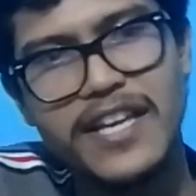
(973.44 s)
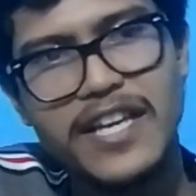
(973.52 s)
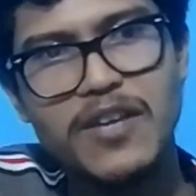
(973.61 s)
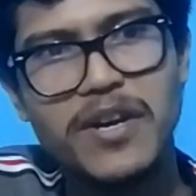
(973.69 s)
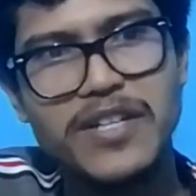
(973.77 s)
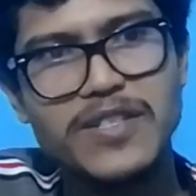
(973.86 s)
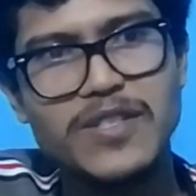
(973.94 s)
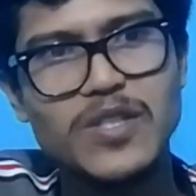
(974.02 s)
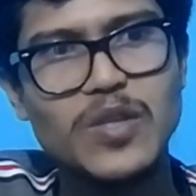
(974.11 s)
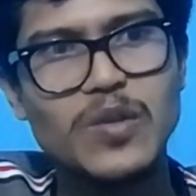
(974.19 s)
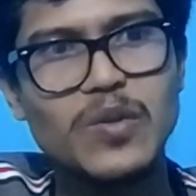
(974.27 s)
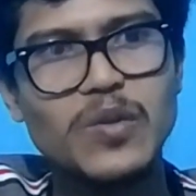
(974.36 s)
human
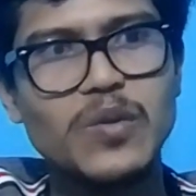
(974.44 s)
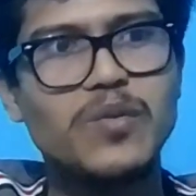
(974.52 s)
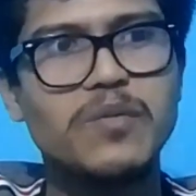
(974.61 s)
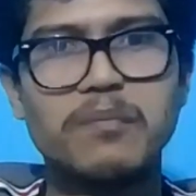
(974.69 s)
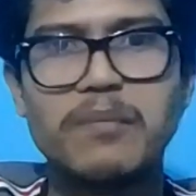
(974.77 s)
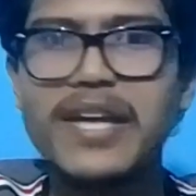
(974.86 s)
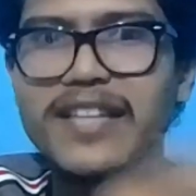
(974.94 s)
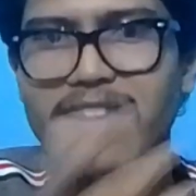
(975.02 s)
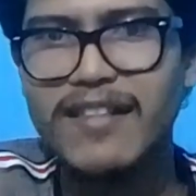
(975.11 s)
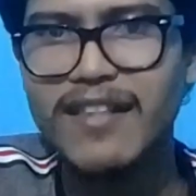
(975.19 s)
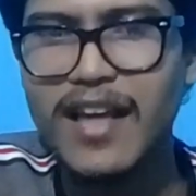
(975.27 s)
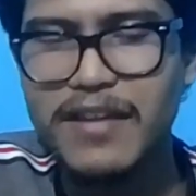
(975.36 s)
to make
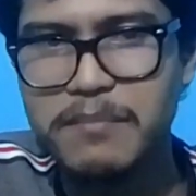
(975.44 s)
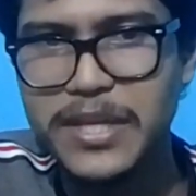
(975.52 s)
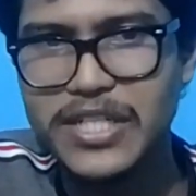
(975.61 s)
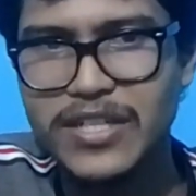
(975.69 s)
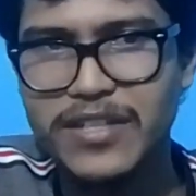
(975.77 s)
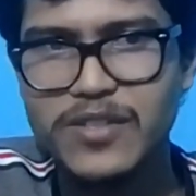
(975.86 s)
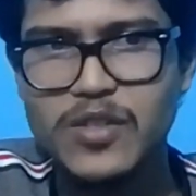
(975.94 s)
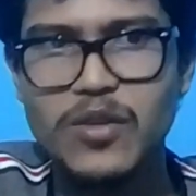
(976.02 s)
their life better.